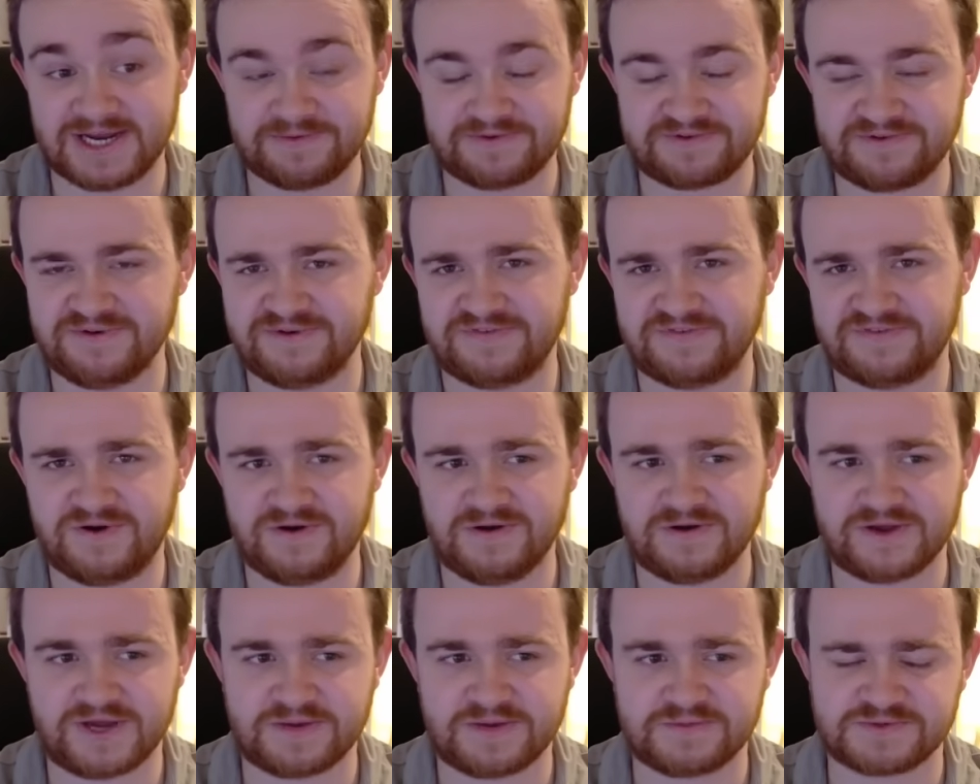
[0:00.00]
It was a very
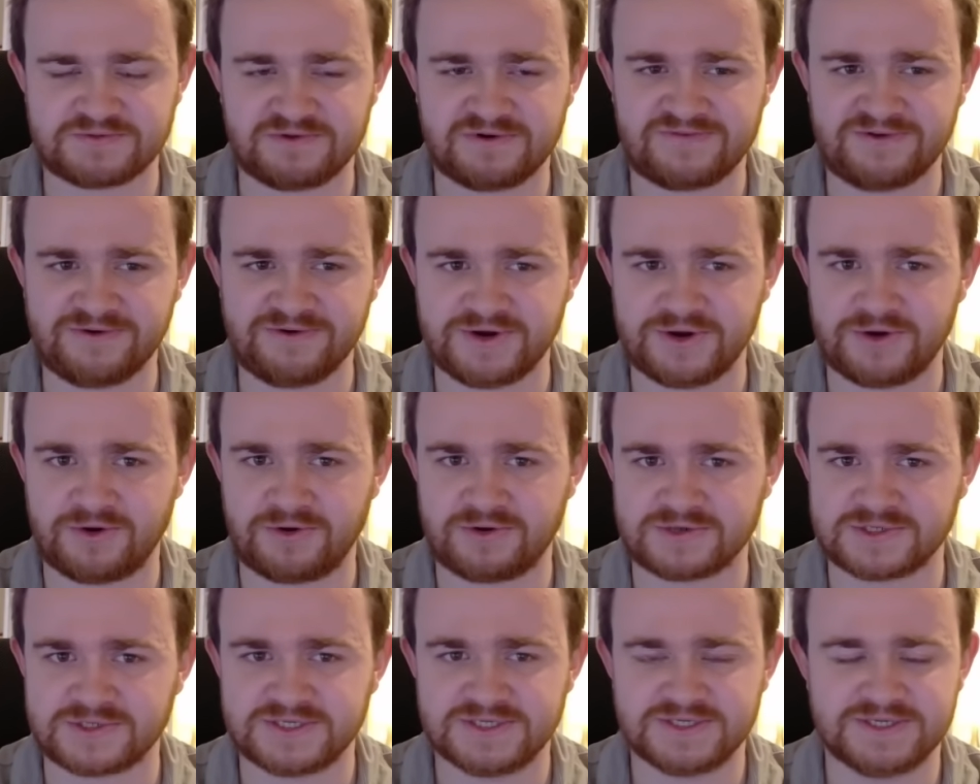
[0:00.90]
fun game as well, very
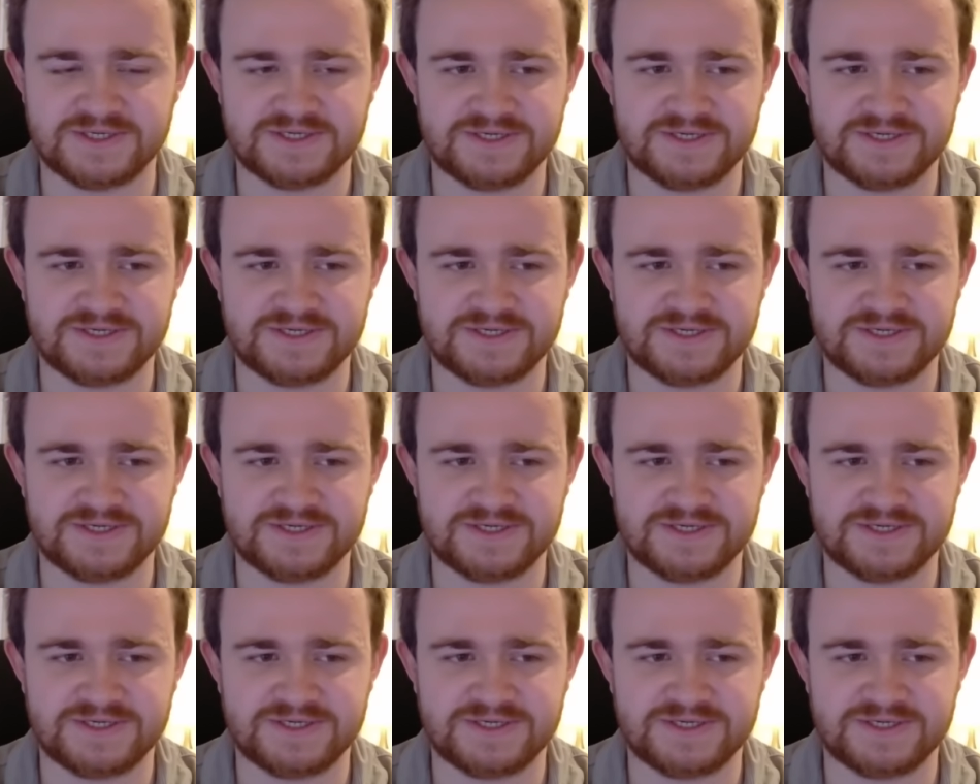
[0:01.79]
odd.